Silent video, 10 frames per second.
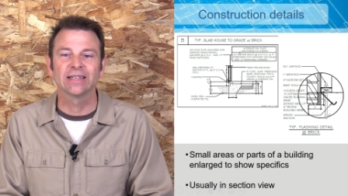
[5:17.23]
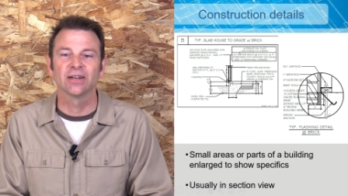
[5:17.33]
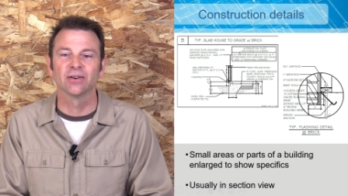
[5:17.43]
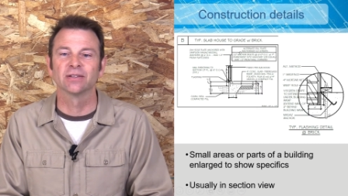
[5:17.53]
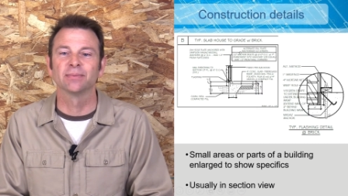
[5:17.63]

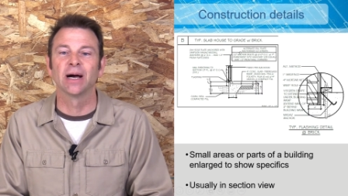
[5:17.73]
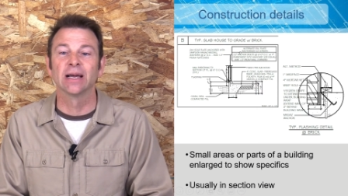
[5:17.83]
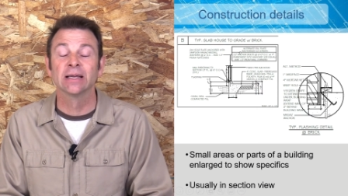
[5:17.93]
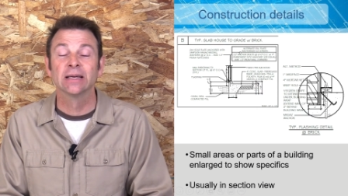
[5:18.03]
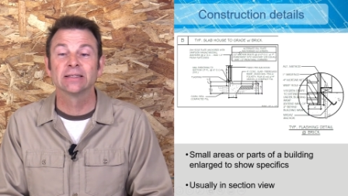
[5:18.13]
Here's
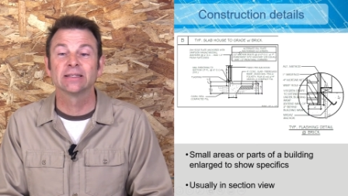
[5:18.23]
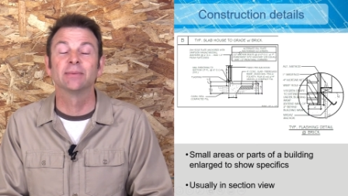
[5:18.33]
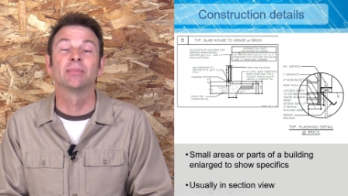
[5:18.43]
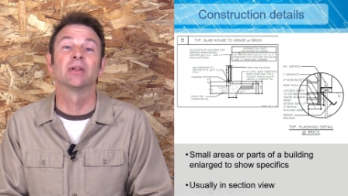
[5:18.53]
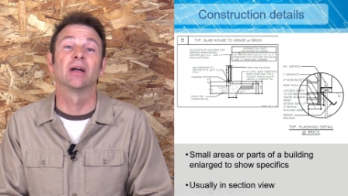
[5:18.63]
my
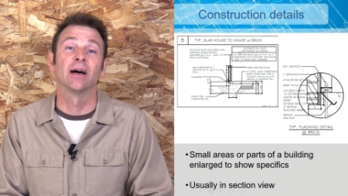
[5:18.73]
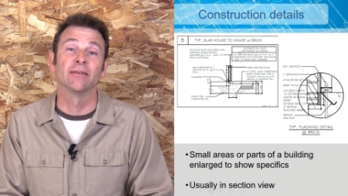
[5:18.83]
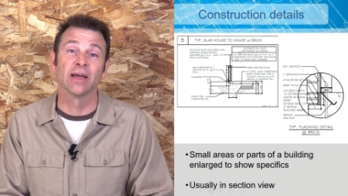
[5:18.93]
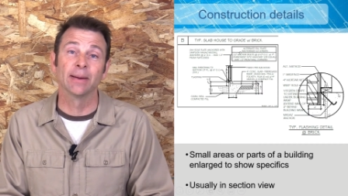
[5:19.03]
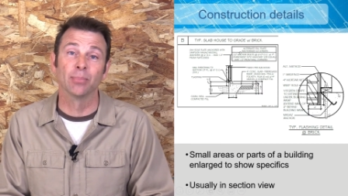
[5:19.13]
symbol
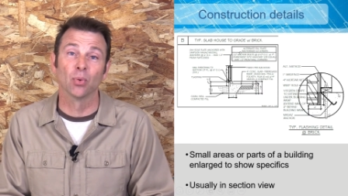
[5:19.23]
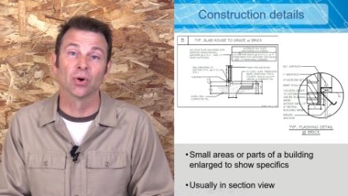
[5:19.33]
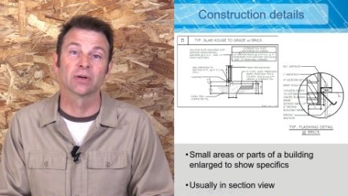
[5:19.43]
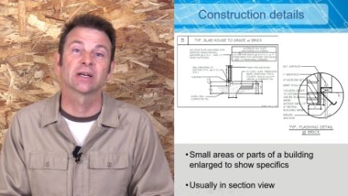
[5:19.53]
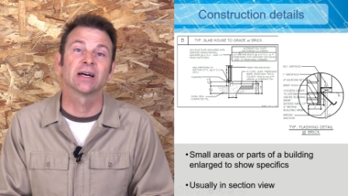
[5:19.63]
of a
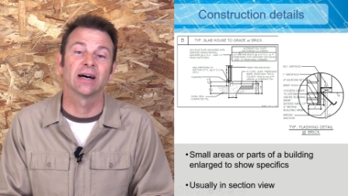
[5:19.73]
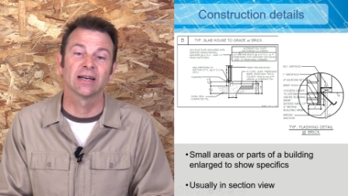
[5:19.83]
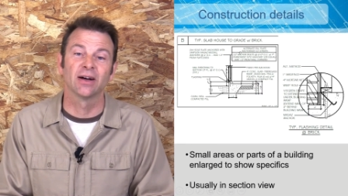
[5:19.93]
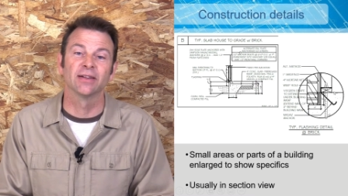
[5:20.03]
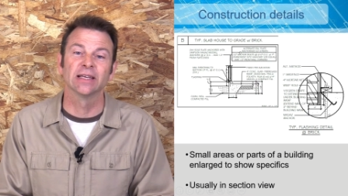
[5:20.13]
board
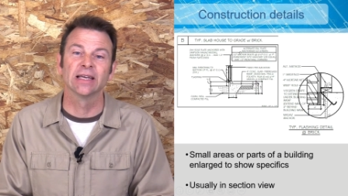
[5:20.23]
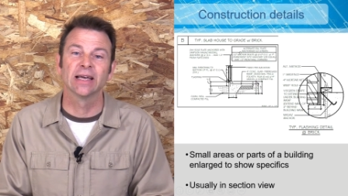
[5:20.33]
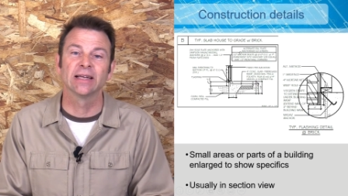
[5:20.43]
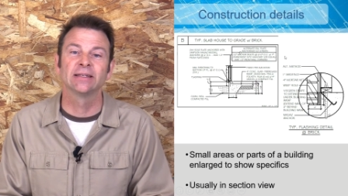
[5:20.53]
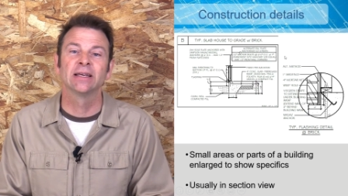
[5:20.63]
cut on the
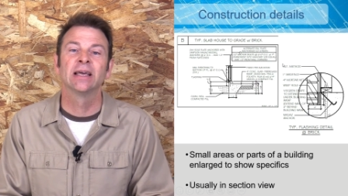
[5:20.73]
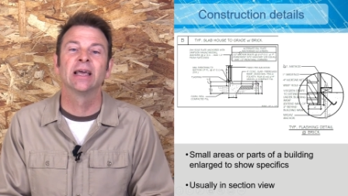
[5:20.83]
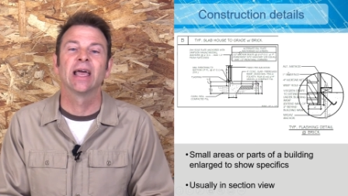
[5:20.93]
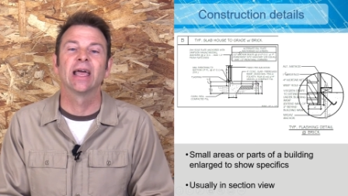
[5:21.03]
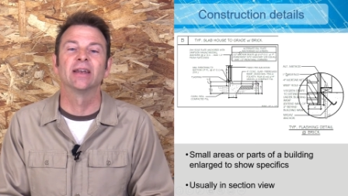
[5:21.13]
end.
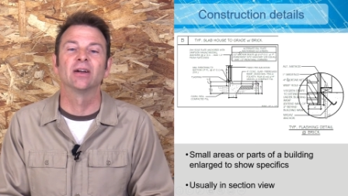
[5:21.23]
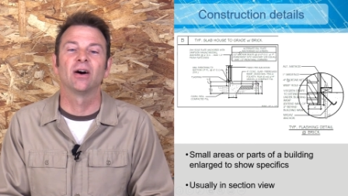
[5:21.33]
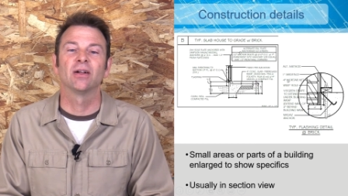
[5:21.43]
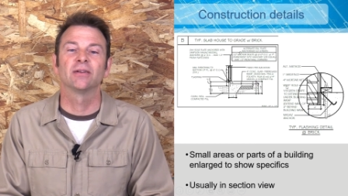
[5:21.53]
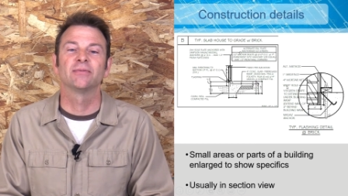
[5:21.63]
And
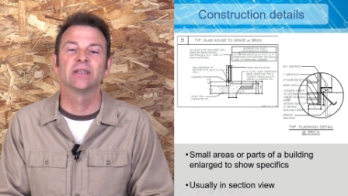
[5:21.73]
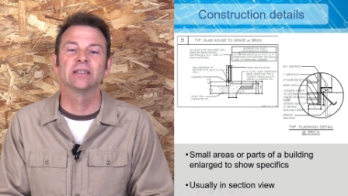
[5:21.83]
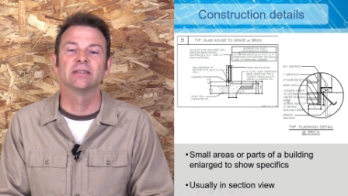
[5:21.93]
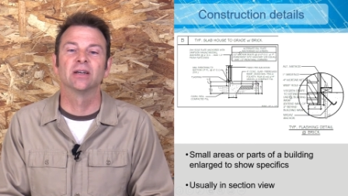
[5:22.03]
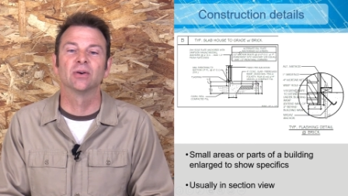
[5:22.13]
all of
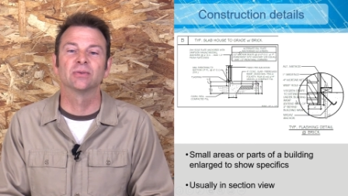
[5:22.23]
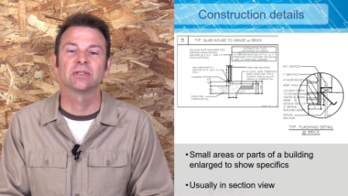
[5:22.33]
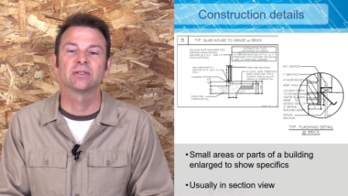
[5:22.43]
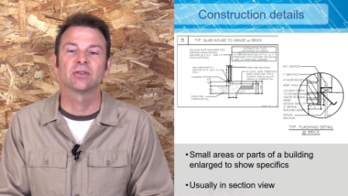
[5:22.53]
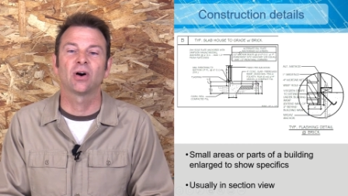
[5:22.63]
these
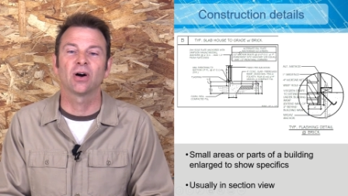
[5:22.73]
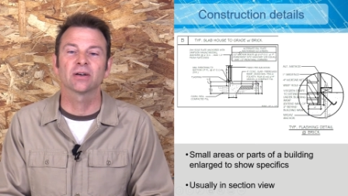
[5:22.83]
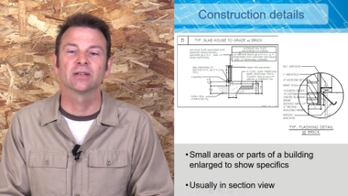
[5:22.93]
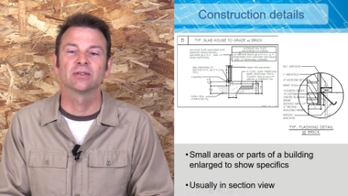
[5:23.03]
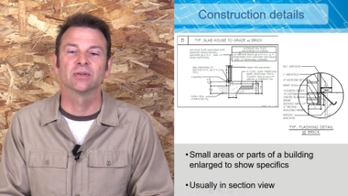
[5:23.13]
notes
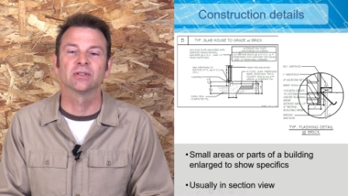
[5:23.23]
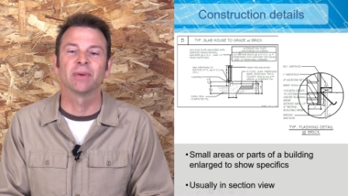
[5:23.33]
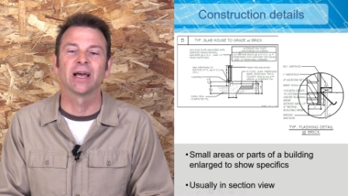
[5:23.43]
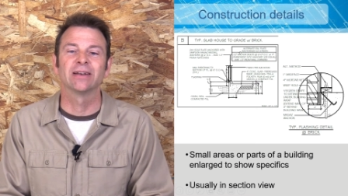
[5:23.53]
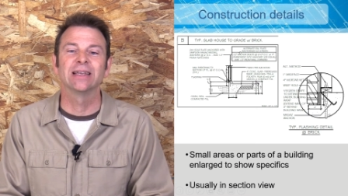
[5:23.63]
talking to us
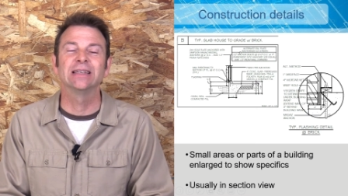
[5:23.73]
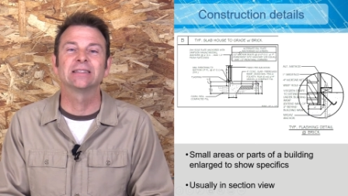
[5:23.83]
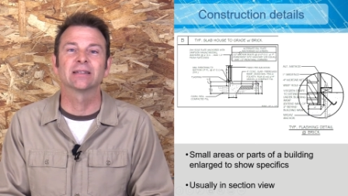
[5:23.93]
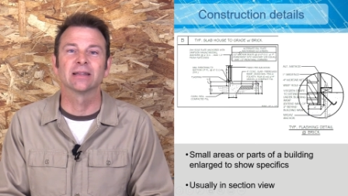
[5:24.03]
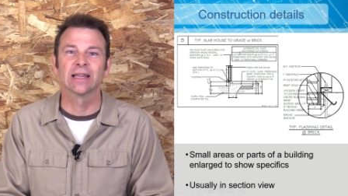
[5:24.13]
about
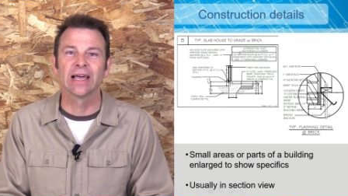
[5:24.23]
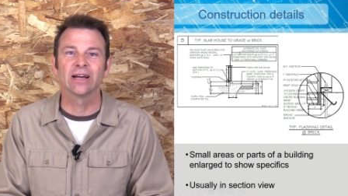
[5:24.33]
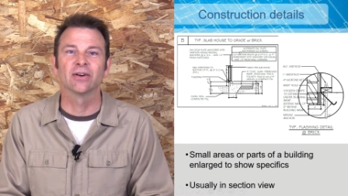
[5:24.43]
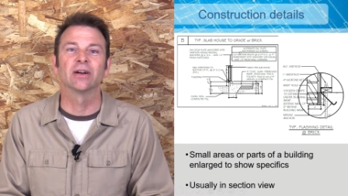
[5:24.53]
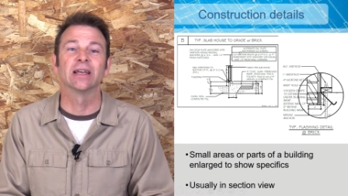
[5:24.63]
each
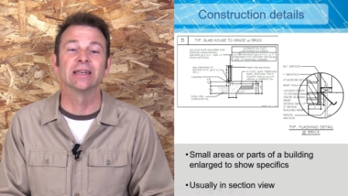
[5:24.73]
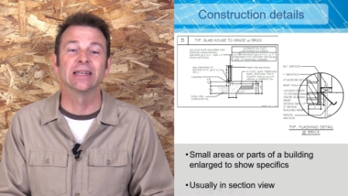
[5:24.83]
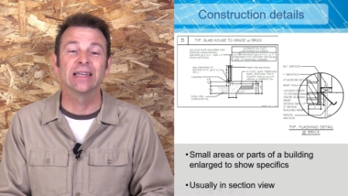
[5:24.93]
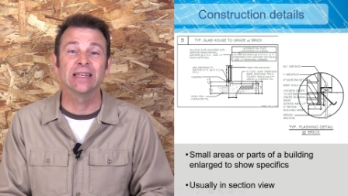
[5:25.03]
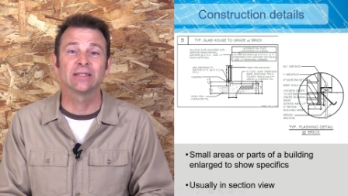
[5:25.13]
layer and
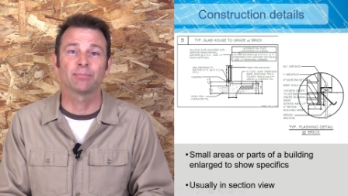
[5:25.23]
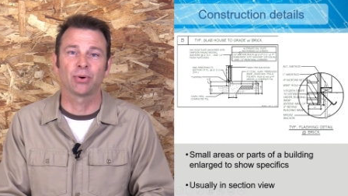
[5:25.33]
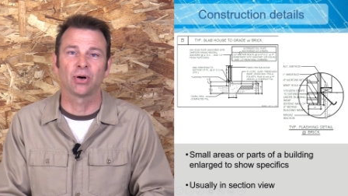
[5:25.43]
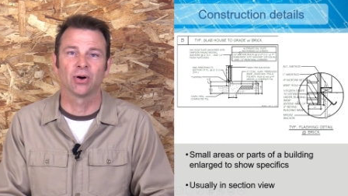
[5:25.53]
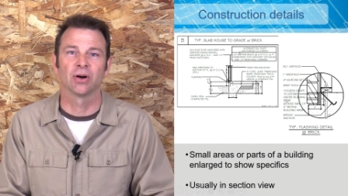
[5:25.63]
each
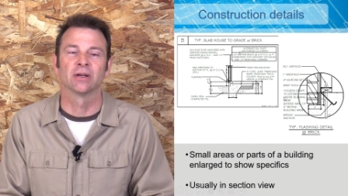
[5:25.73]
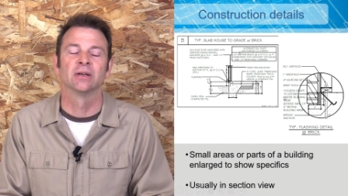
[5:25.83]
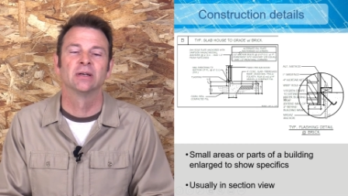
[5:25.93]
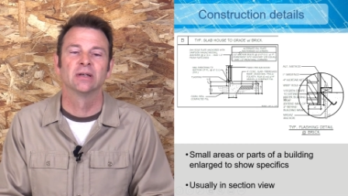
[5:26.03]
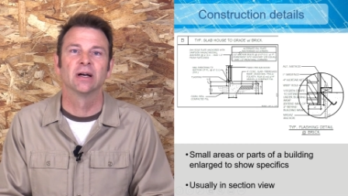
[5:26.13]
part
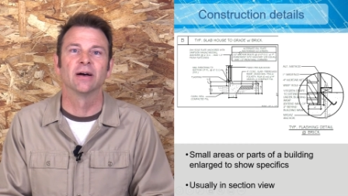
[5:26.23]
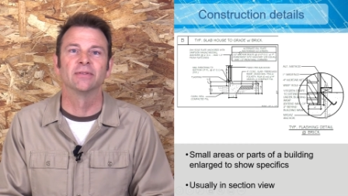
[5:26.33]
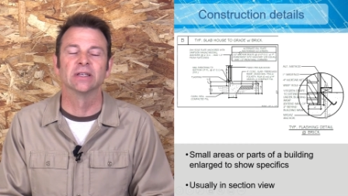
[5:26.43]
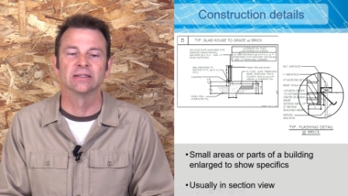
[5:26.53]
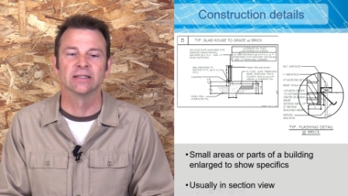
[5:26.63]

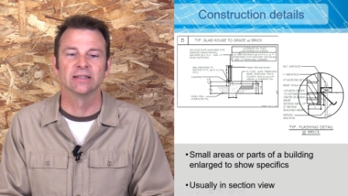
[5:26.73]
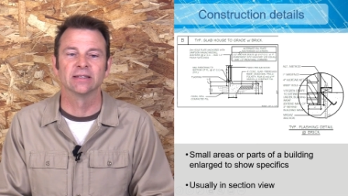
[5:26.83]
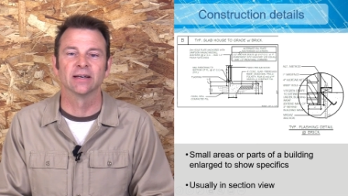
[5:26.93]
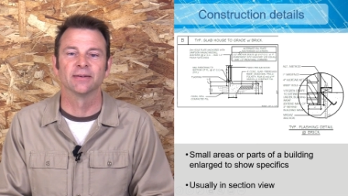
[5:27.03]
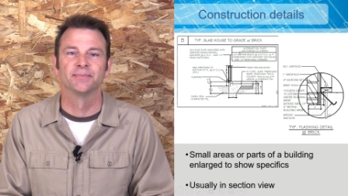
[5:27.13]
of this
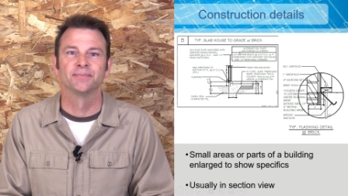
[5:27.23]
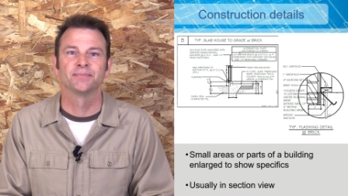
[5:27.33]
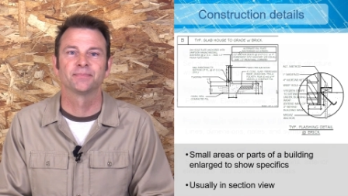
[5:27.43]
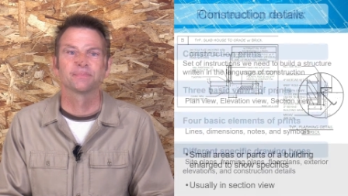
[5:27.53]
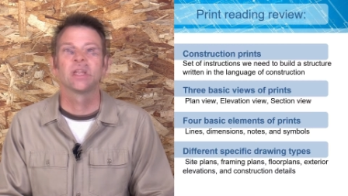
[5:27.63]
detail.
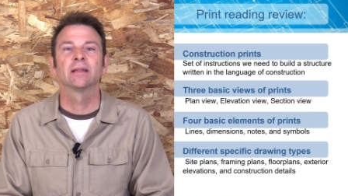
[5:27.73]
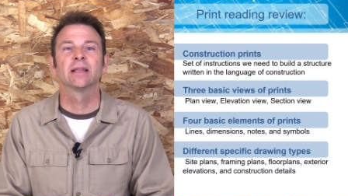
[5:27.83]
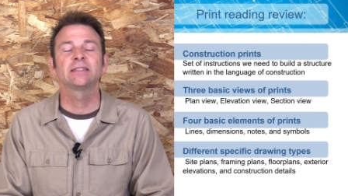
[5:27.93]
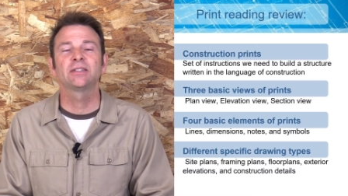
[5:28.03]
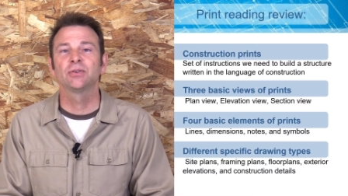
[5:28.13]

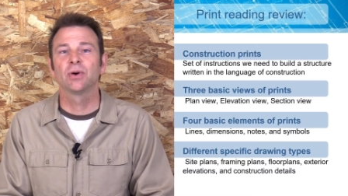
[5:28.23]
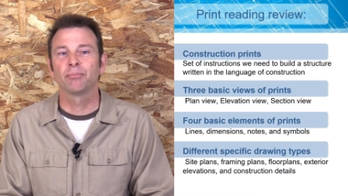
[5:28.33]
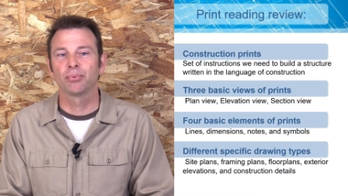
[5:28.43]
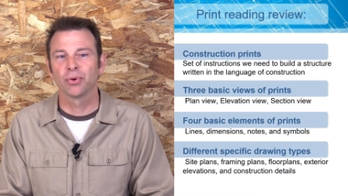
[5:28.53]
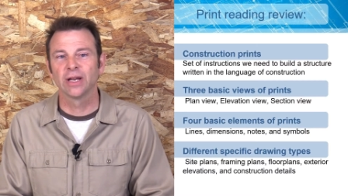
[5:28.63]
Let's do a
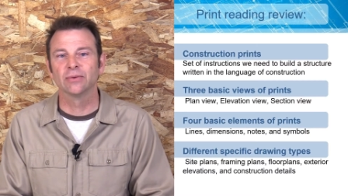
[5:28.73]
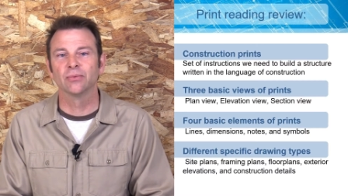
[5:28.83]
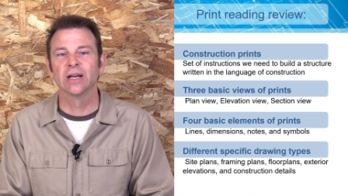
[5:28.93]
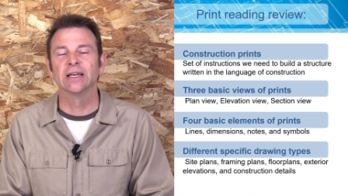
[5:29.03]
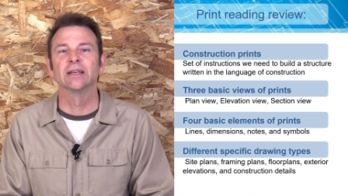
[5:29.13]
print
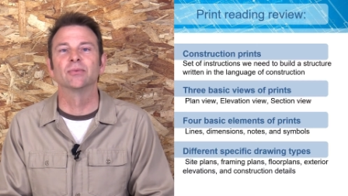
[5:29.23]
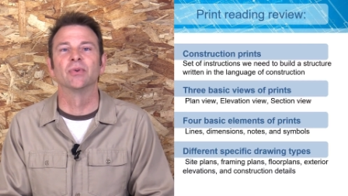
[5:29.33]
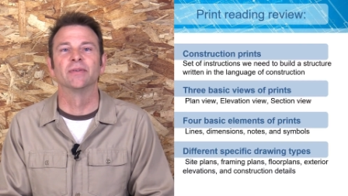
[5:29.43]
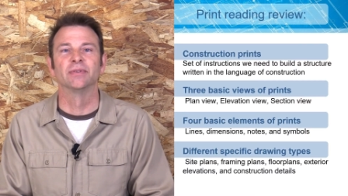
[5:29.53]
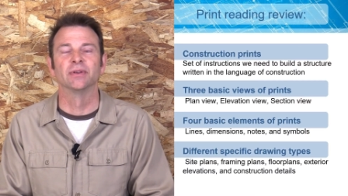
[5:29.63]
reading
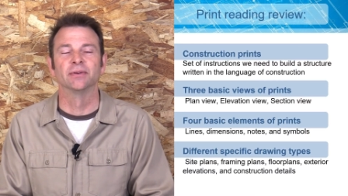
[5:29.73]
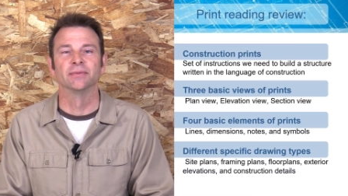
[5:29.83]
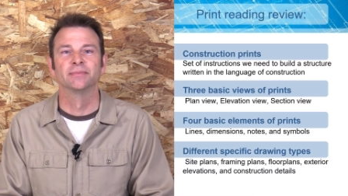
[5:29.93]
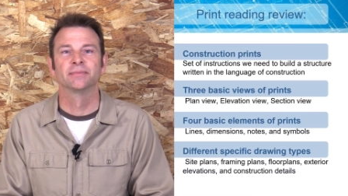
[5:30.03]
review.